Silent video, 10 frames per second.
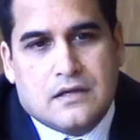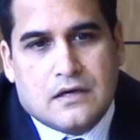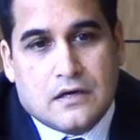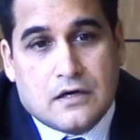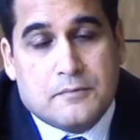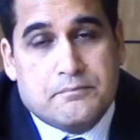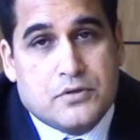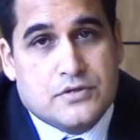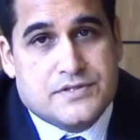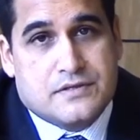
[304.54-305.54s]
are
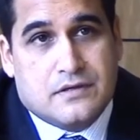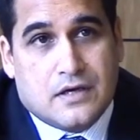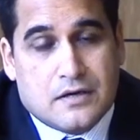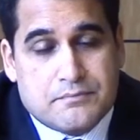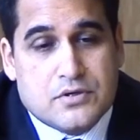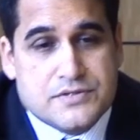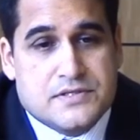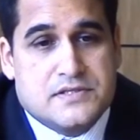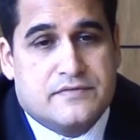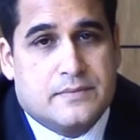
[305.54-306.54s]

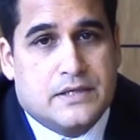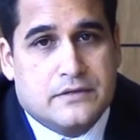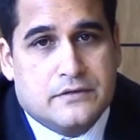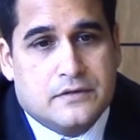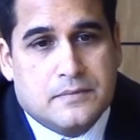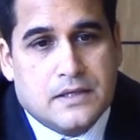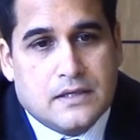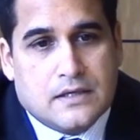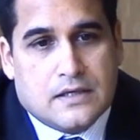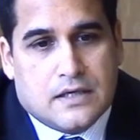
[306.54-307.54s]
positive about Europe,
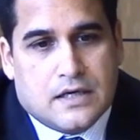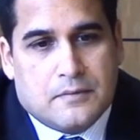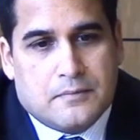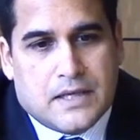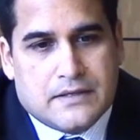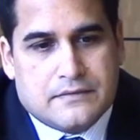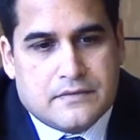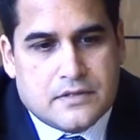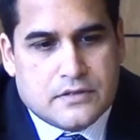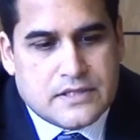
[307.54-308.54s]
and
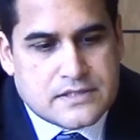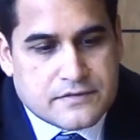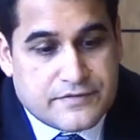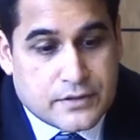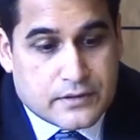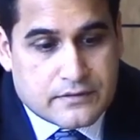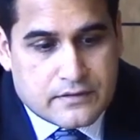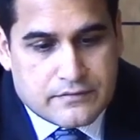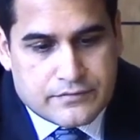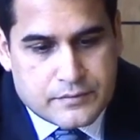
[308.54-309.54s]
you need to view it
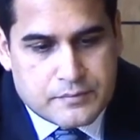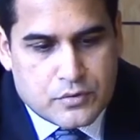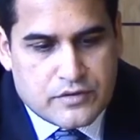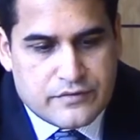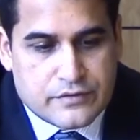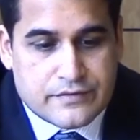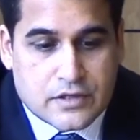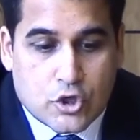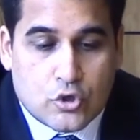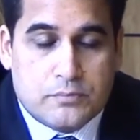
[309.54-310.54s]
from the point of view of a
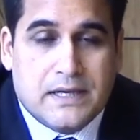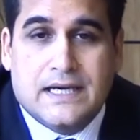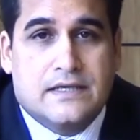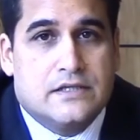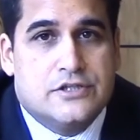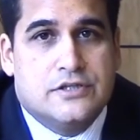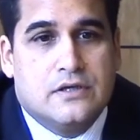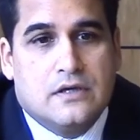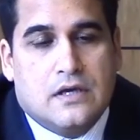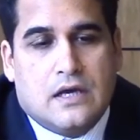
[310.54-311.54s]
whole package.
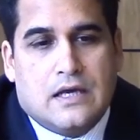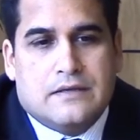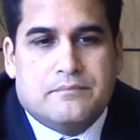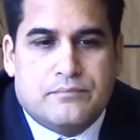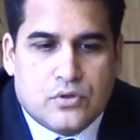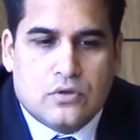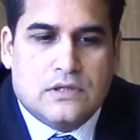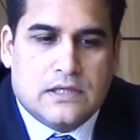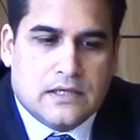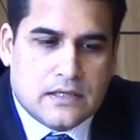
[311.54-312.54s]
And
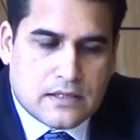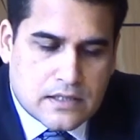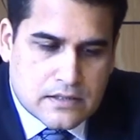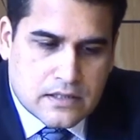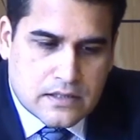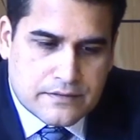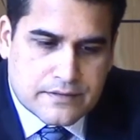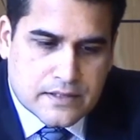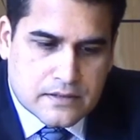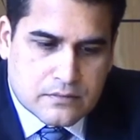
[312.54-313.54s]
broadly, I
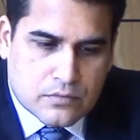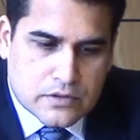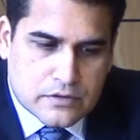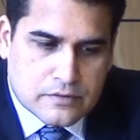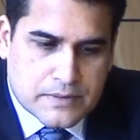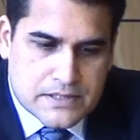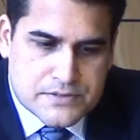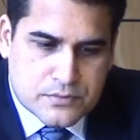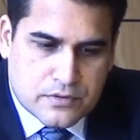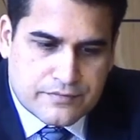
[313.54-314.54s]
think what Europe has
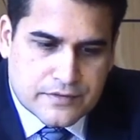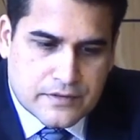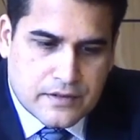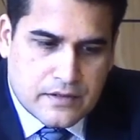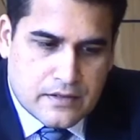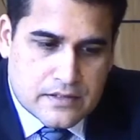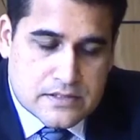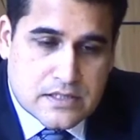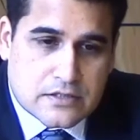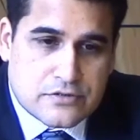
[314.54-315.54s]
to offer this
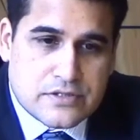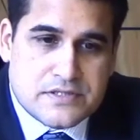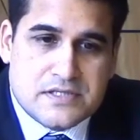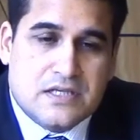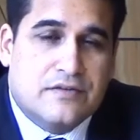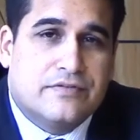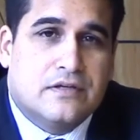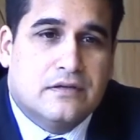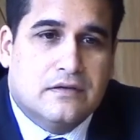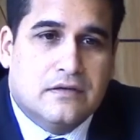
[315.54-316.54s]
country is
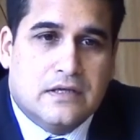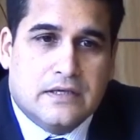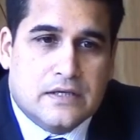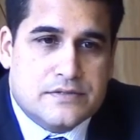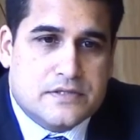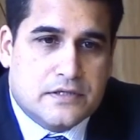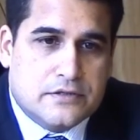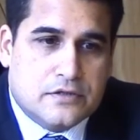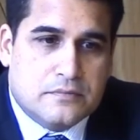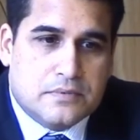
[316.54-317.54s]
significant, and outside
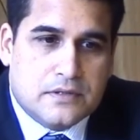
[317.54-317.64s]
Europe